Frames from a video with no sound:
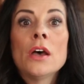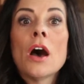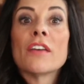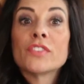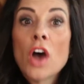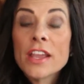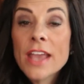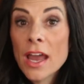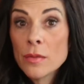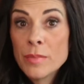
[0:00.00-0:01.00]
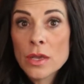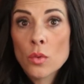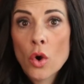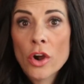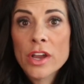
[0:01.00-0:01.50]
I've taught you how to be a
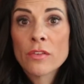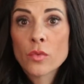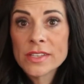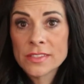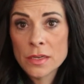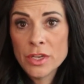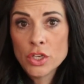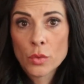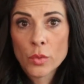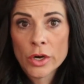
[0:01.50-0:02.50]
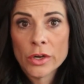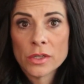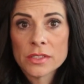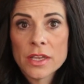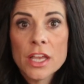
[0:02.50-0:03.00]
warrior of wisdom in your world.